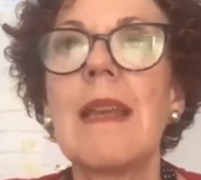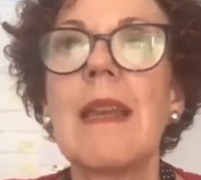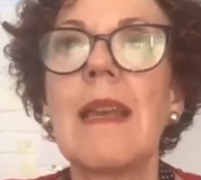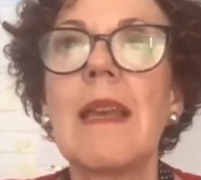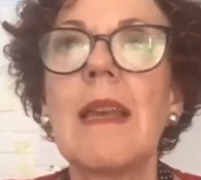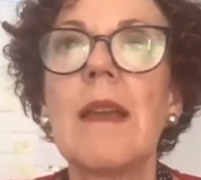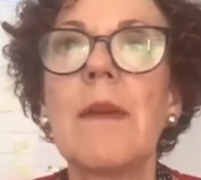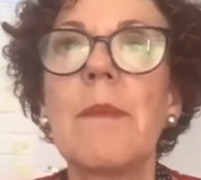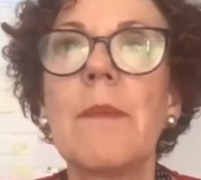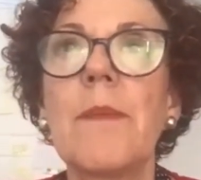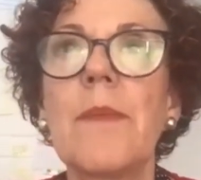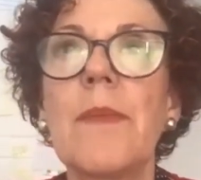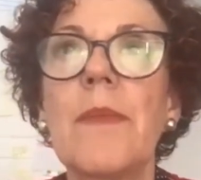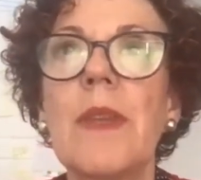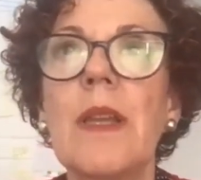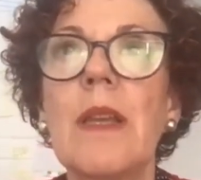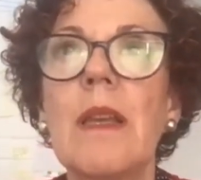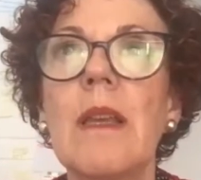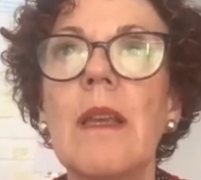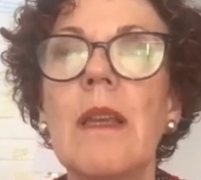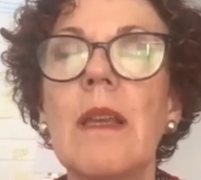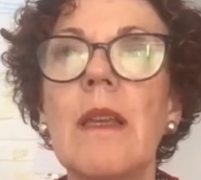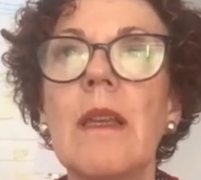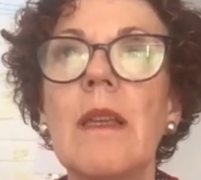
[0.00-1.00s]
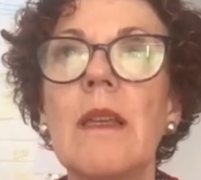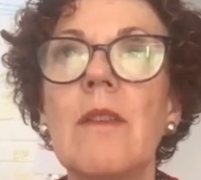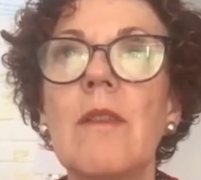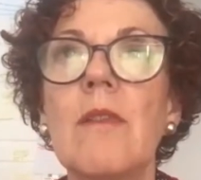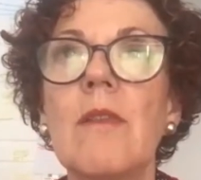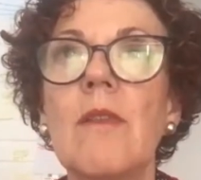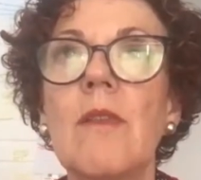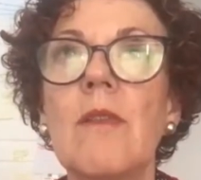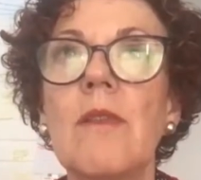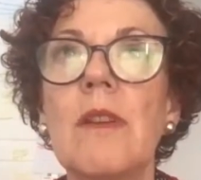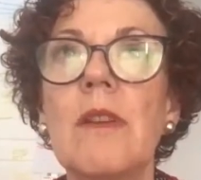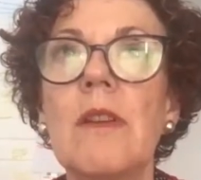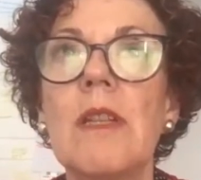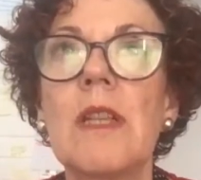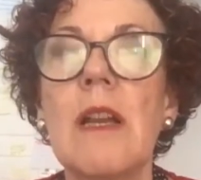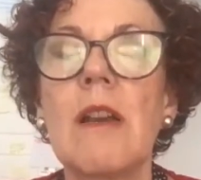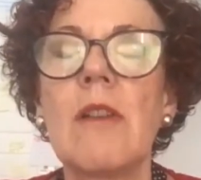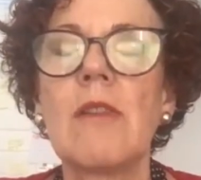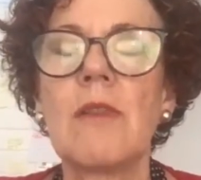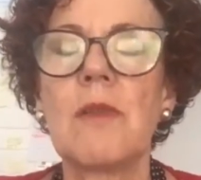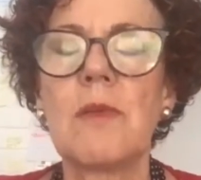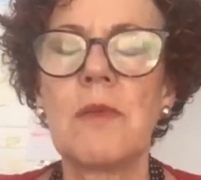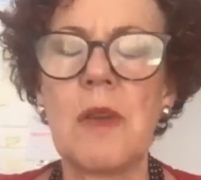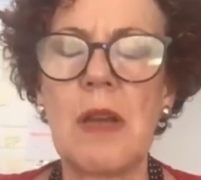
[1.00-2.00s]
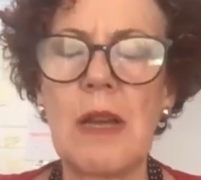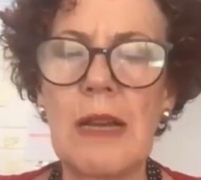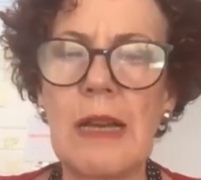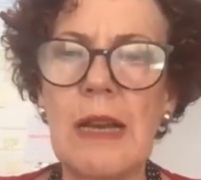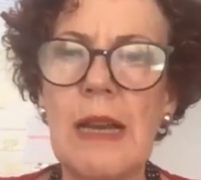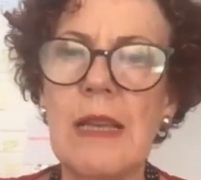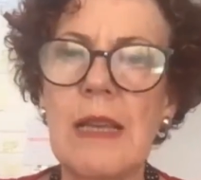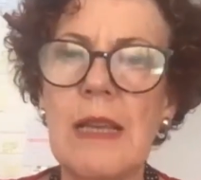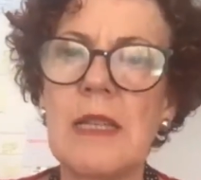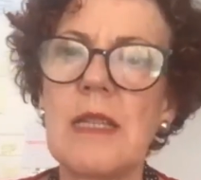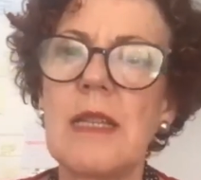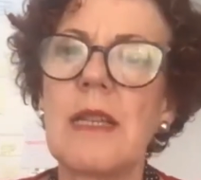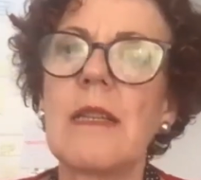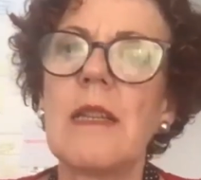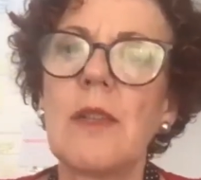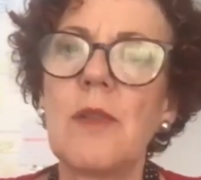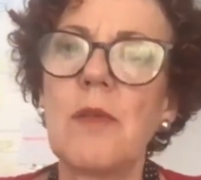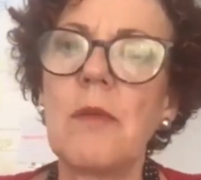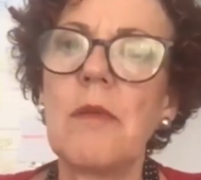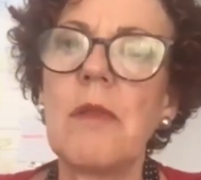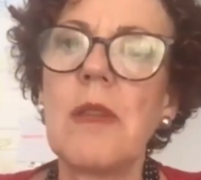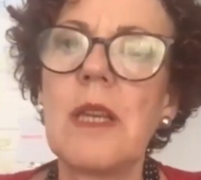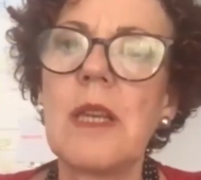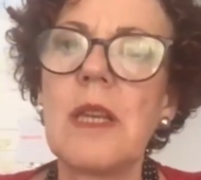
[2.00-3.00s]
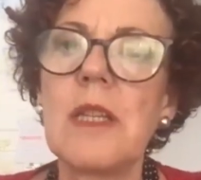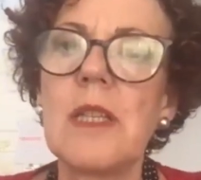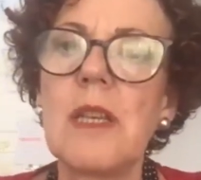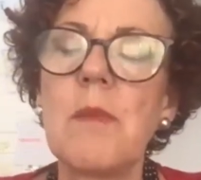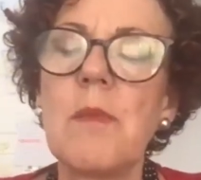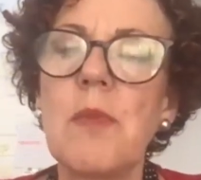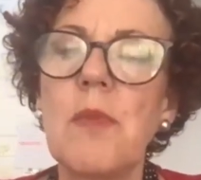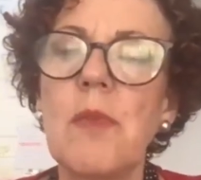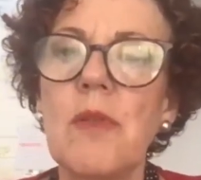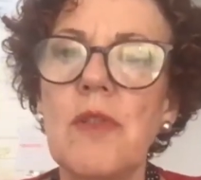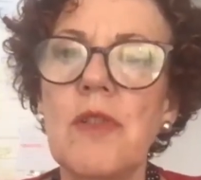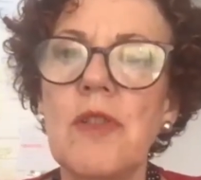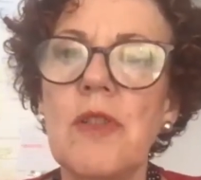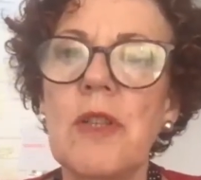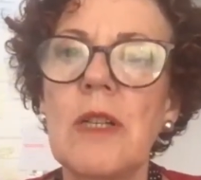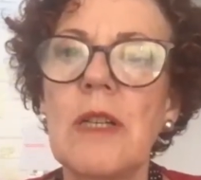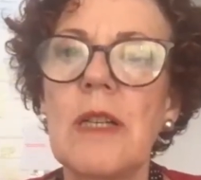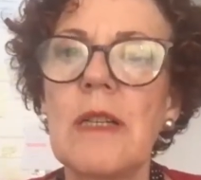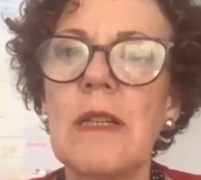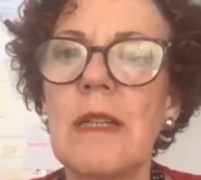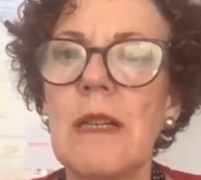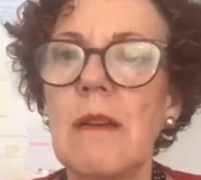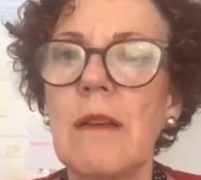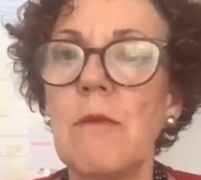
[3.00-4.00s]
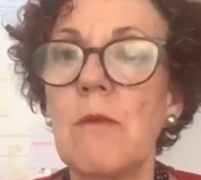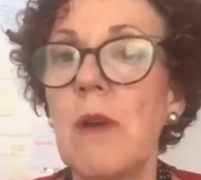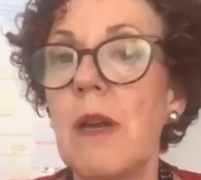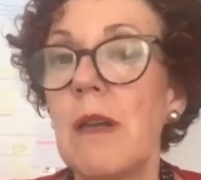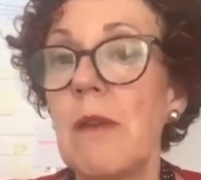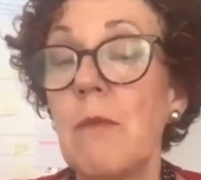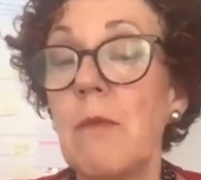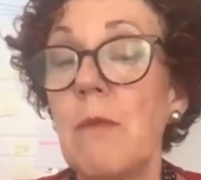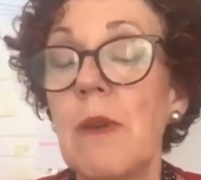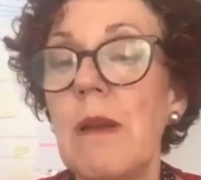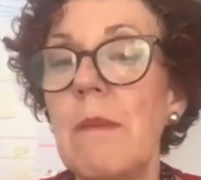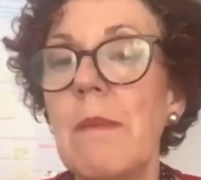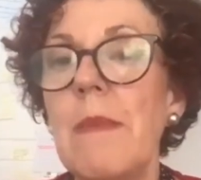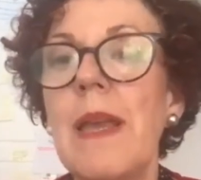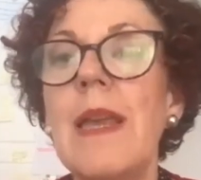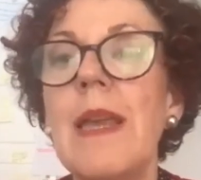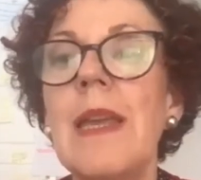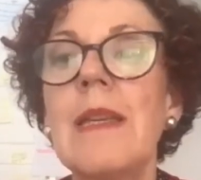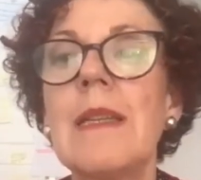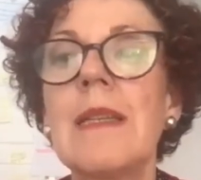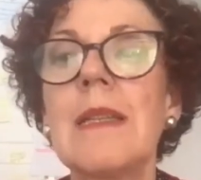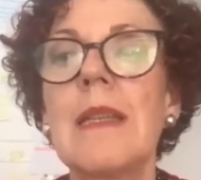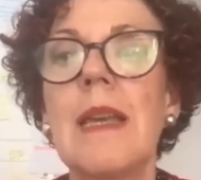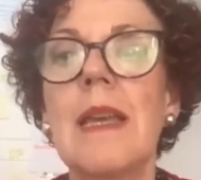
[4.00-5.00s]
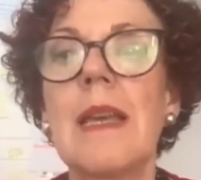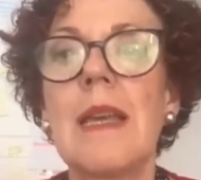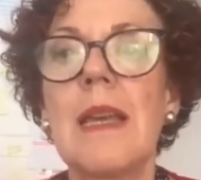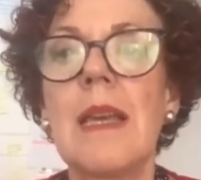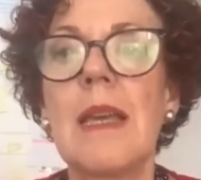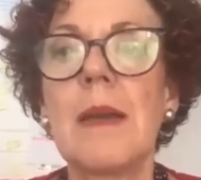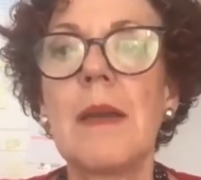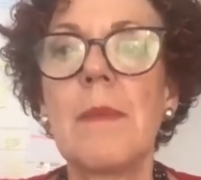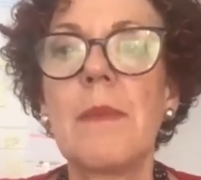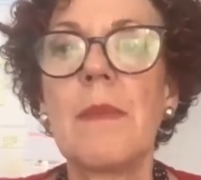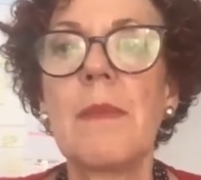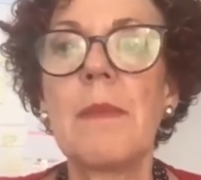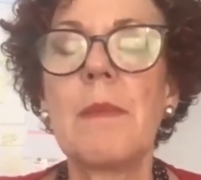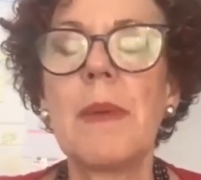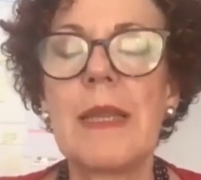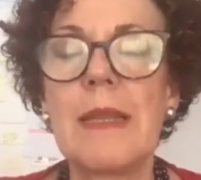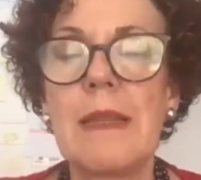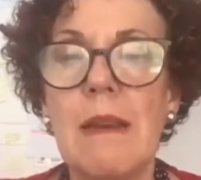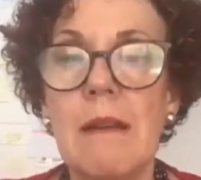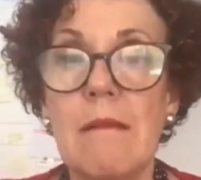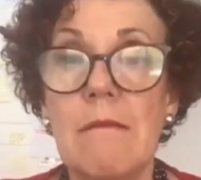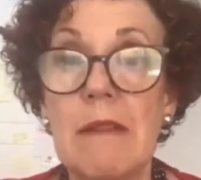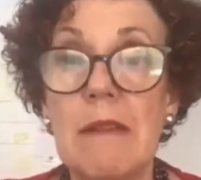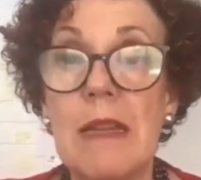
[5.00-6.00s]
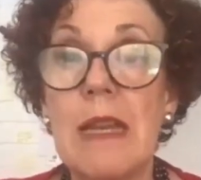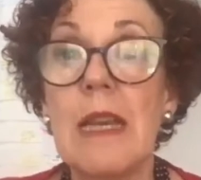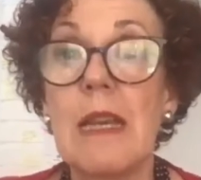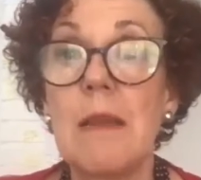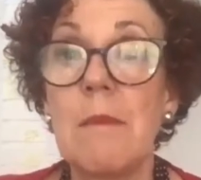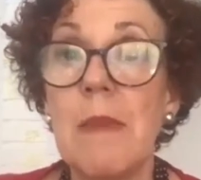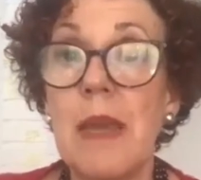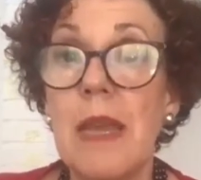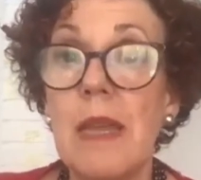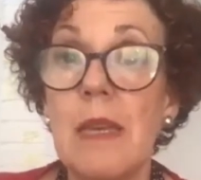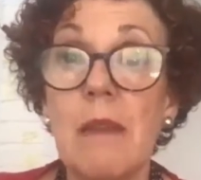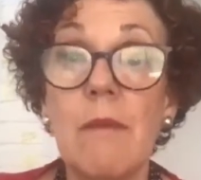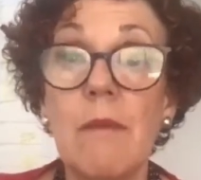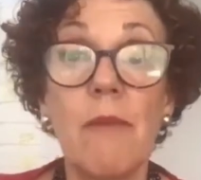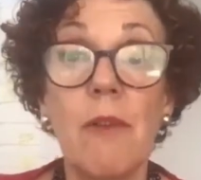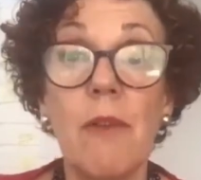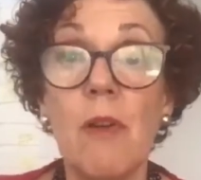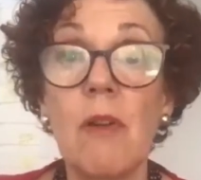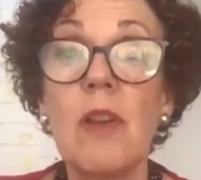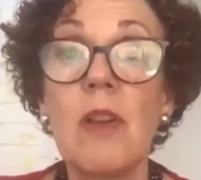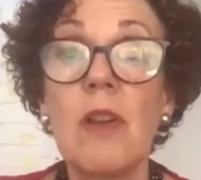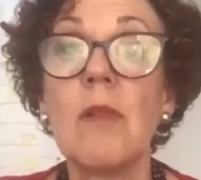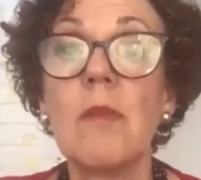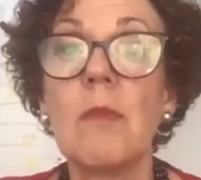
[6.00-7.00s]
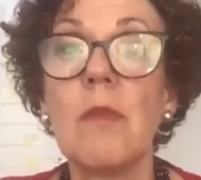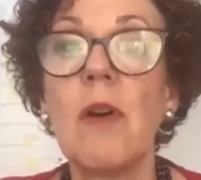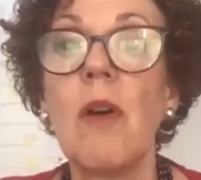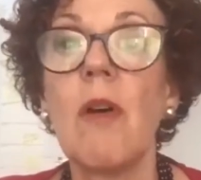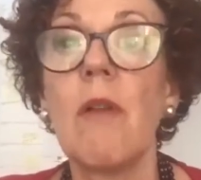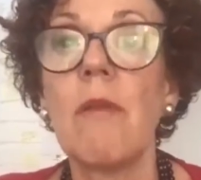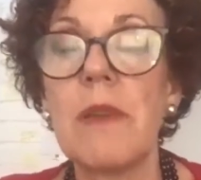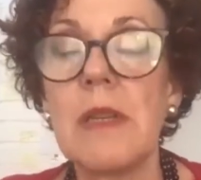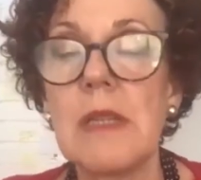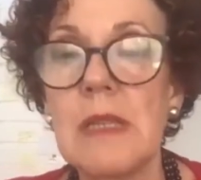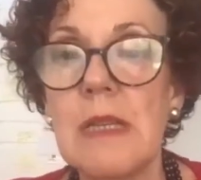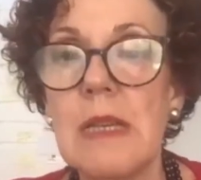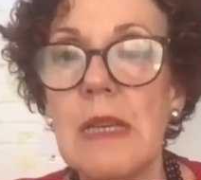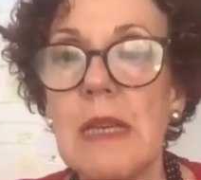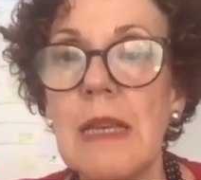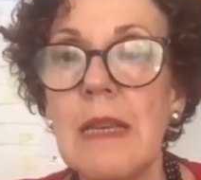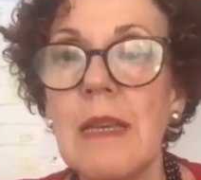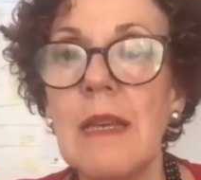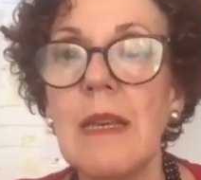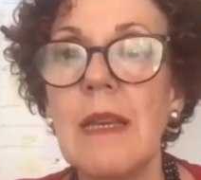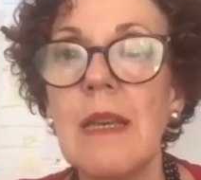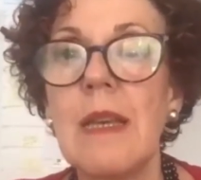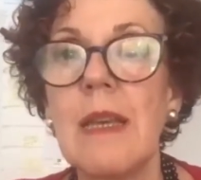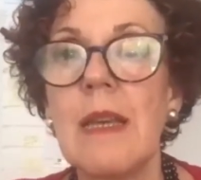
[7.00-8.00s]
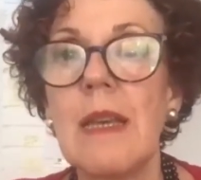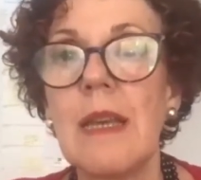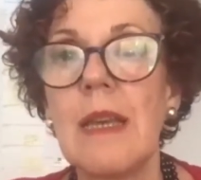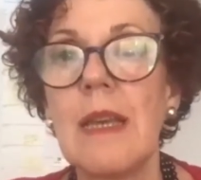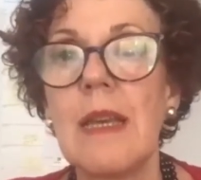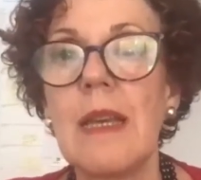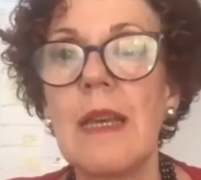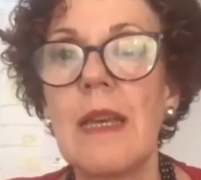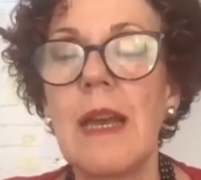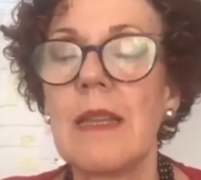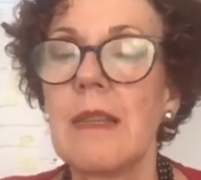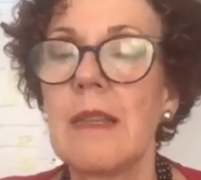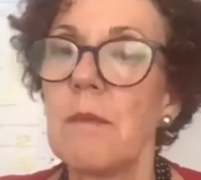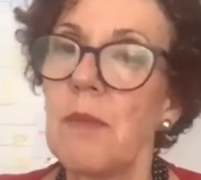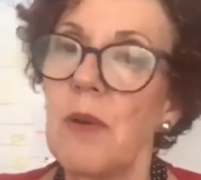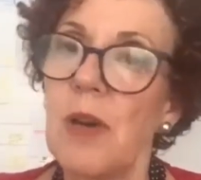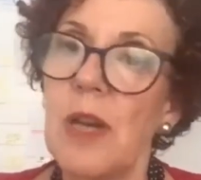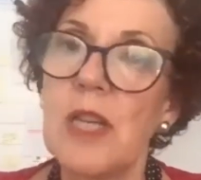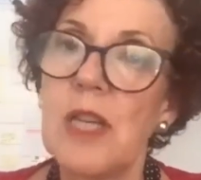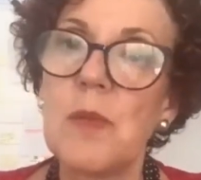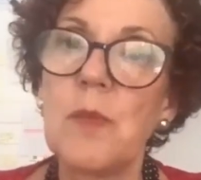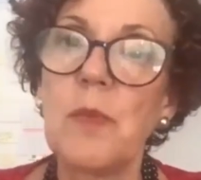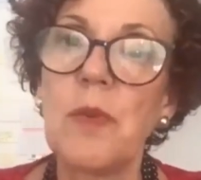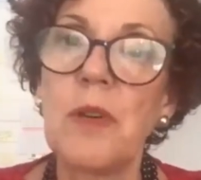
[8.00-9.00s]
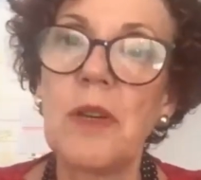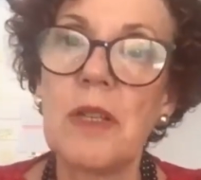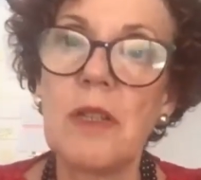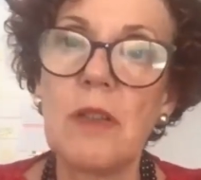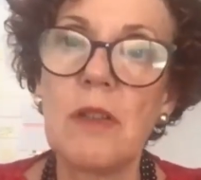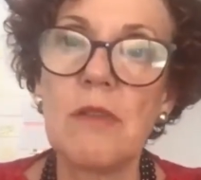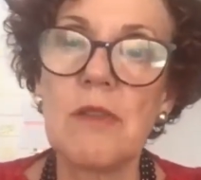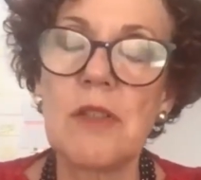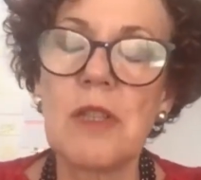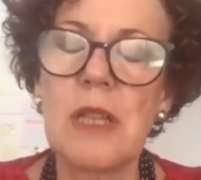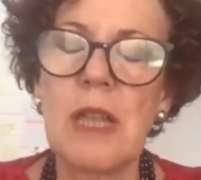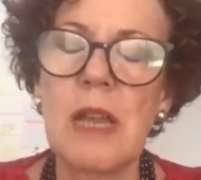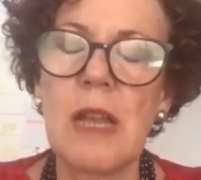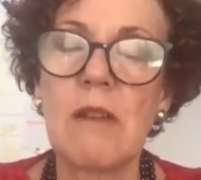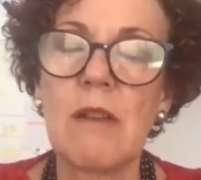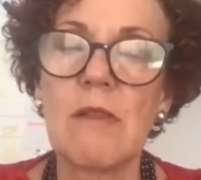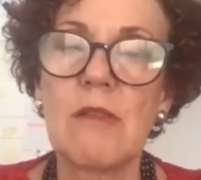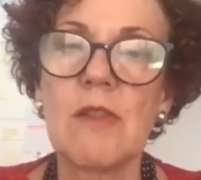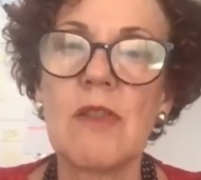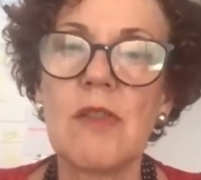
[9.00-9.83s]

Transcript: There's a lot of our clients that they do things in Portugal that are quite well made, but they're really made in volume, obviously, and the price point goes down.